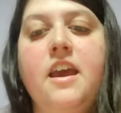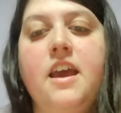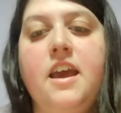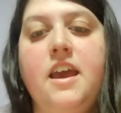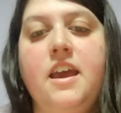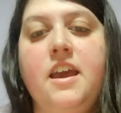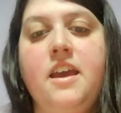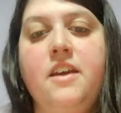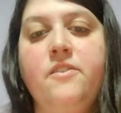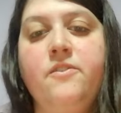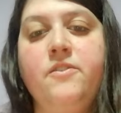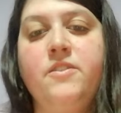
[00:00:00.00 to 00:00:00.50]

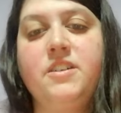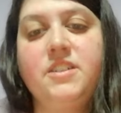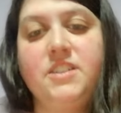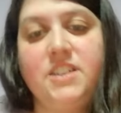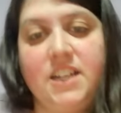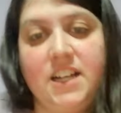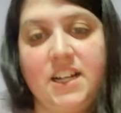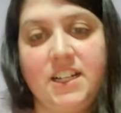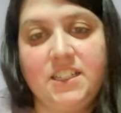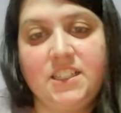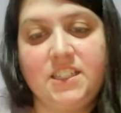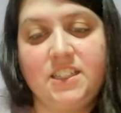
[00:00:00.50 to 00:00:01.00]
and we'll
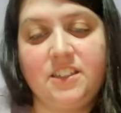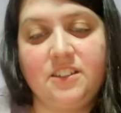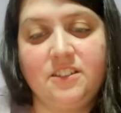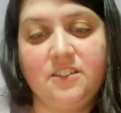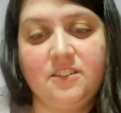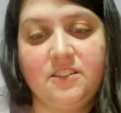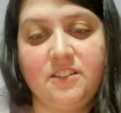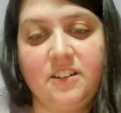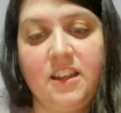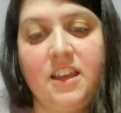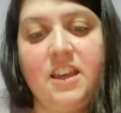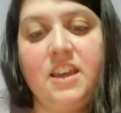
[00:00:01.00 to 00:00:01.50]
chat
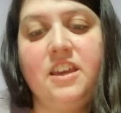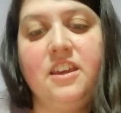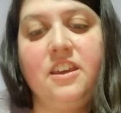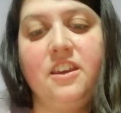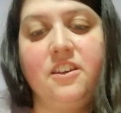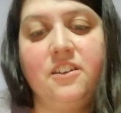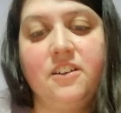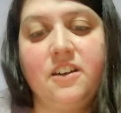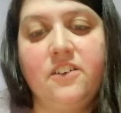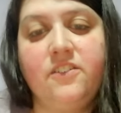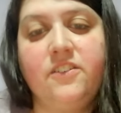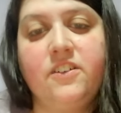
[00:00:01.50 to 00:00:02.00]
soon.
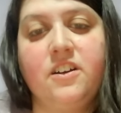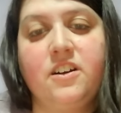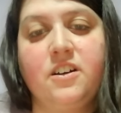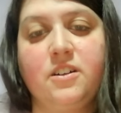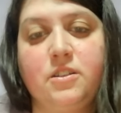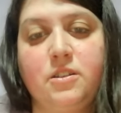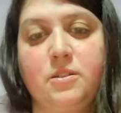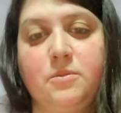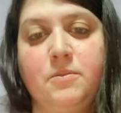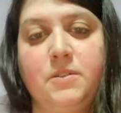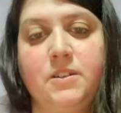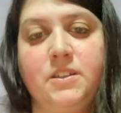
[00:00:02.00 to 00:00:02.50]
You have an
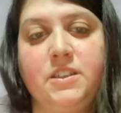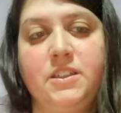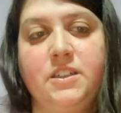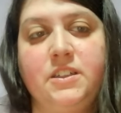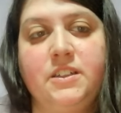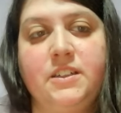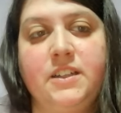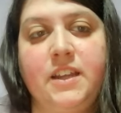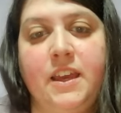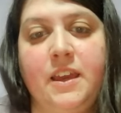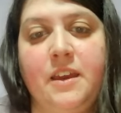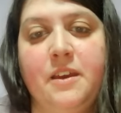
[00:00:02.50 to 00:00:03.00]
awesome rest of
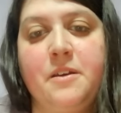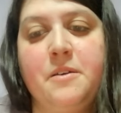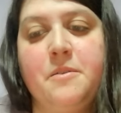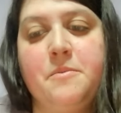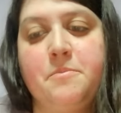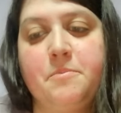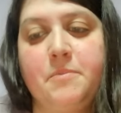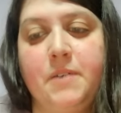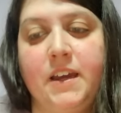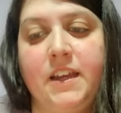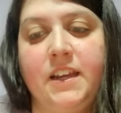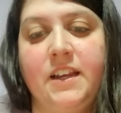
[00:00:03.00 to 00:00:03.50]
your day.
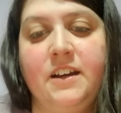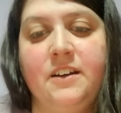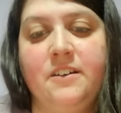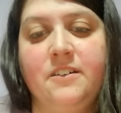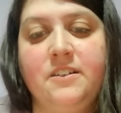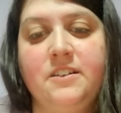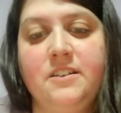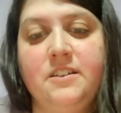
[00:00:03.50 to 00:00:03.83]
Bye now.